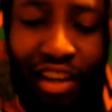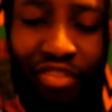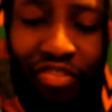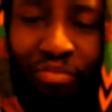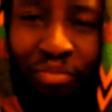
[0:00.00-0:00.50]

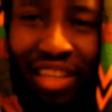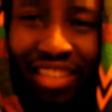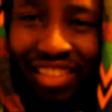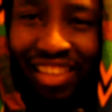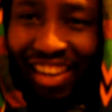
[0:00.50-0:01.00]
have
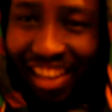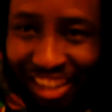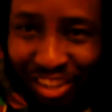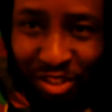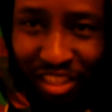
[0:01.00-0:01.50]
been
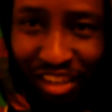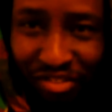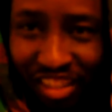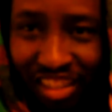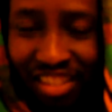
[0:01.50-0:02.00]
delaying to
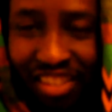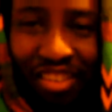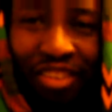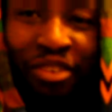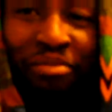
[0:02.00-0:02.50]
give this
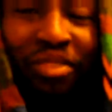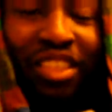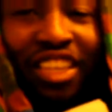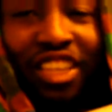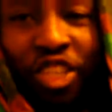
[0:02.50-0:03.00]

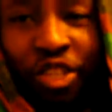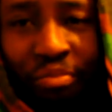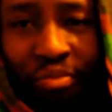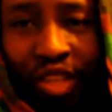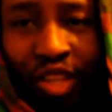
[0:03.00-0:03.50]
teaching,
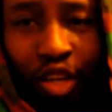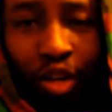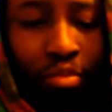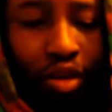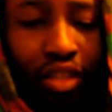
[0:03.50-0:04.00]

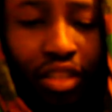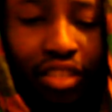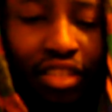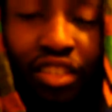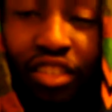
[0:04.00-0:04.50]
but
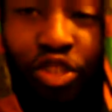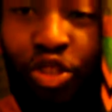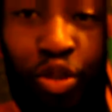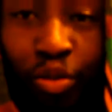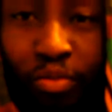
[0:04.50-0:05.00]
it's
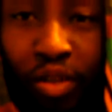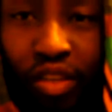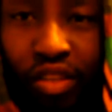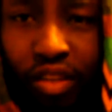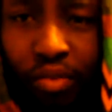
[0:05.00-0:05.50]
due
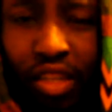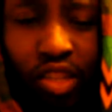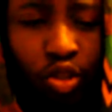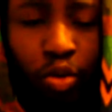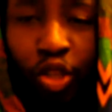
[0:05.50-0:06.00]
because I
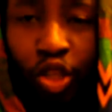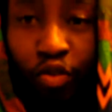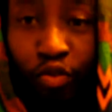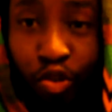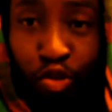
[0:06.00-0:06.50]
see so much
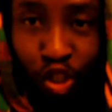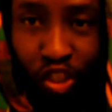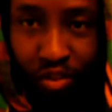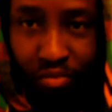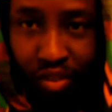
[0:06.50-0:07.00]

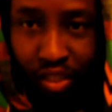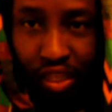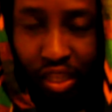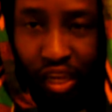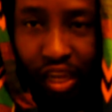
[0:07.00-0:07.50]
confusion
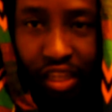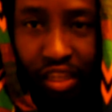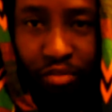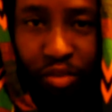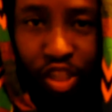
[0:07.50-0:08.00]
in
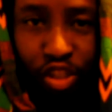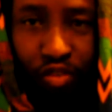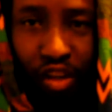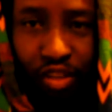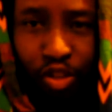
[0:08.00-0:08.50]

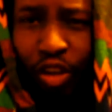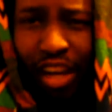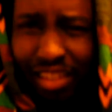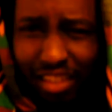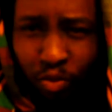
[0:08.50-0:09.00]
Yasharala. So you're
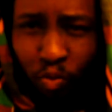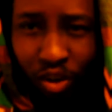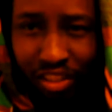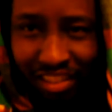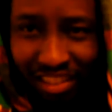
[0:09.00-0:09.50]
asking,
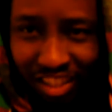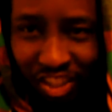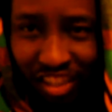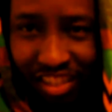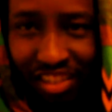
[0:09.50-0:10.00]
what
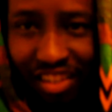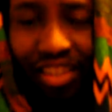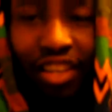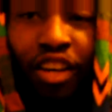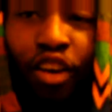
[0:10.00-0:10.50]
teaching is
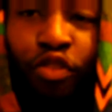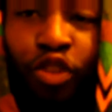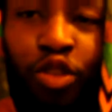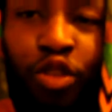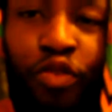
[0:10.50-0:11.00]
it? For
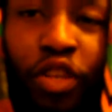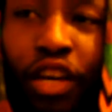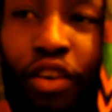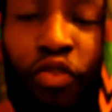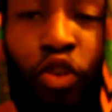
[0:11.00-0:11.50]
those of you
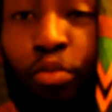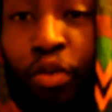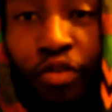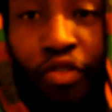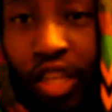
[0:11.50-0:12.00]
that follow
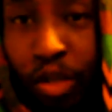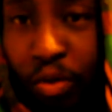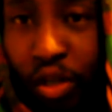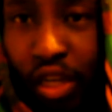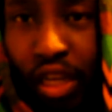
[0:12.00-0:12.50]
me on
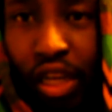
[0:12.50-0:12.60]
Facebook,